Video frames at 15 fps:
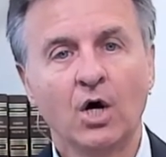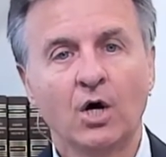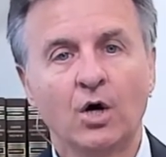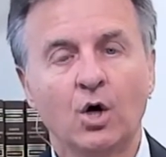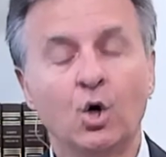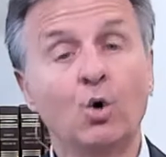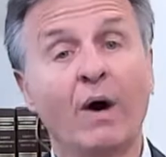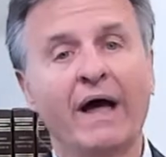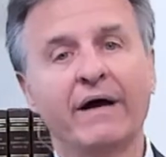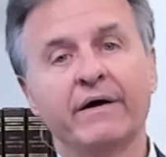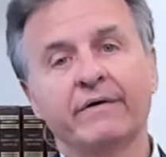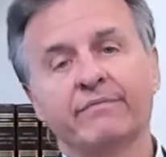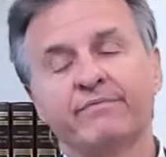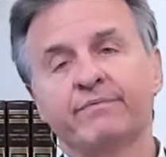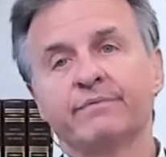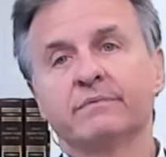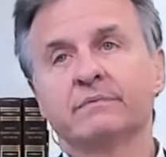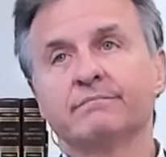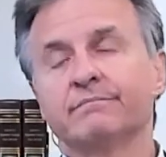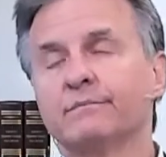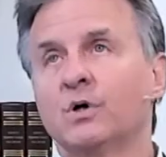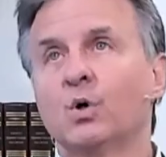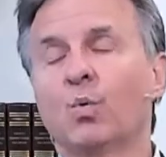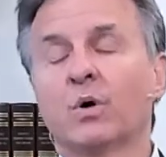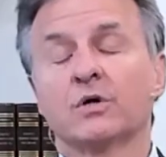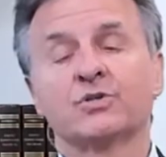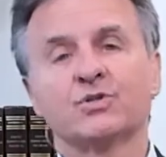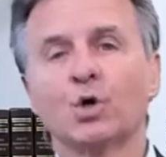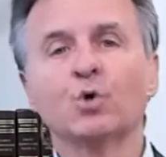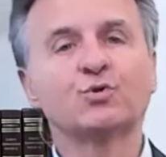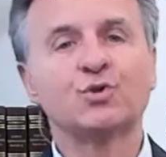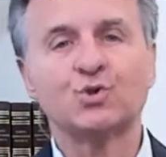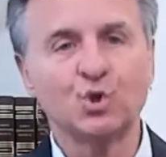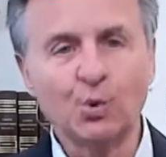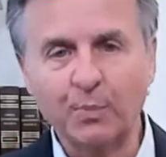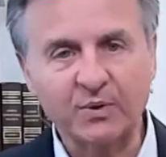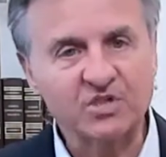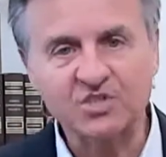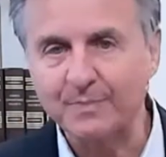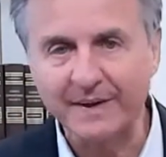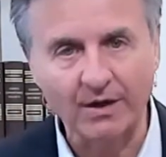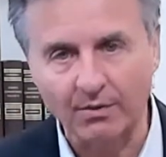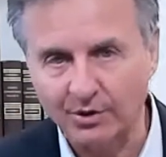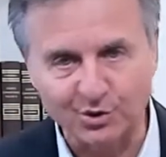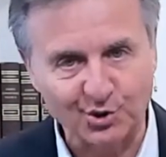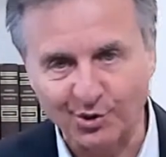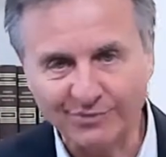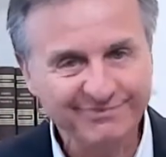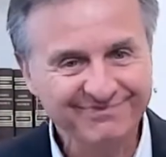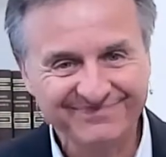who have who were so super spiritual,